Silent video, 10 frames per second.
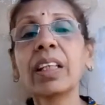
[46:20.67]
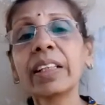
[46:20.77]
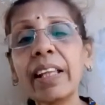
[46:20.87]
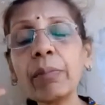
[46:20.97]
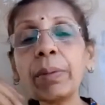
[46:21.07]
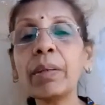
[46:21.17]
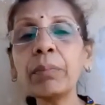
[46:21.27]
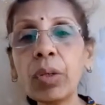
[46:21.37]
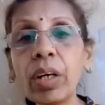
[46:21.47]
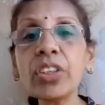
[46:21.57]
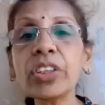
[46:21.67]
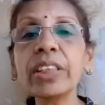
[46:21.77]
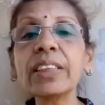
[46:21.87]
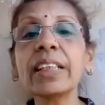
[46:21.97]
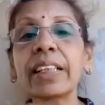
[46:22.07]
they'll become
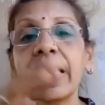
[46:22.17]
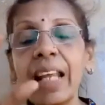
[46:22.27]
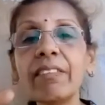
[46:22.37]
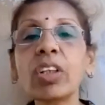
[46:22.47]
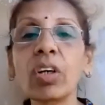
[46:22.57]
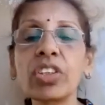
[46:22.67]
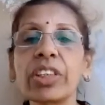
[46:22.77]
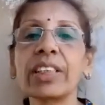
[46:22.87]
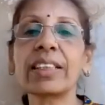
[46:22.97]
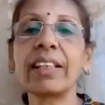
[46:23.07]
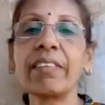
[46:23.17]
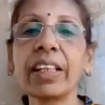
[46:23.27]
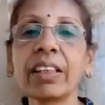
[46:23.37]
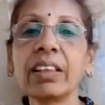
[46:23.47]
conscious and they'll have a conscious living,